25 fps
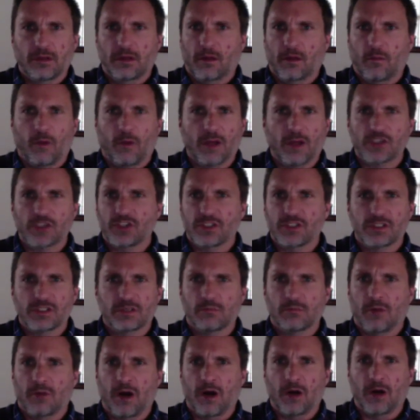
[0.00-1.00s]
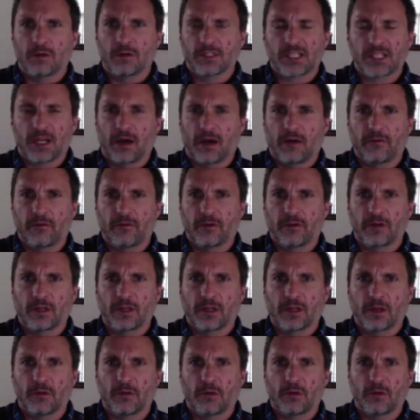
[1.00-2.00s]
Washington Mall was covered in
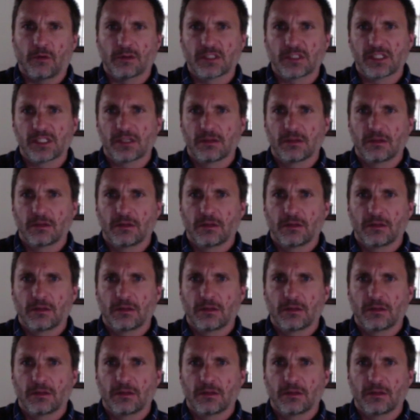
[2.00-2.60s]
the quilts.